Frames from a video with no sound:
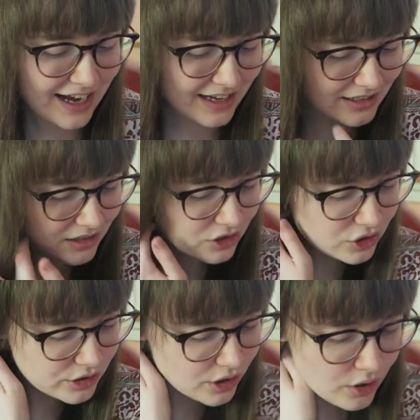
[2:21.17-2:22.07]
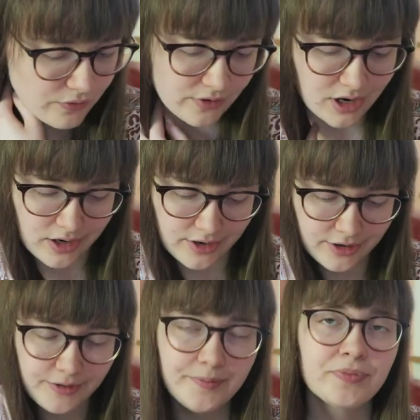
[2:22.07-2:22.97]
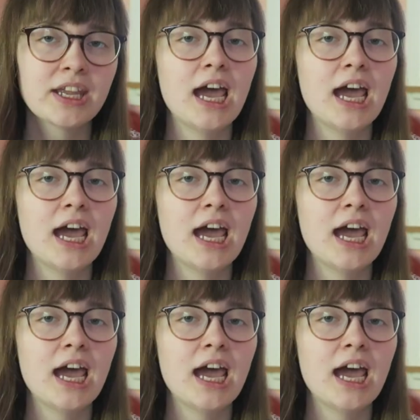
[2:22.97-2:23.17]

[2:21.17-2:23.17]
and so far,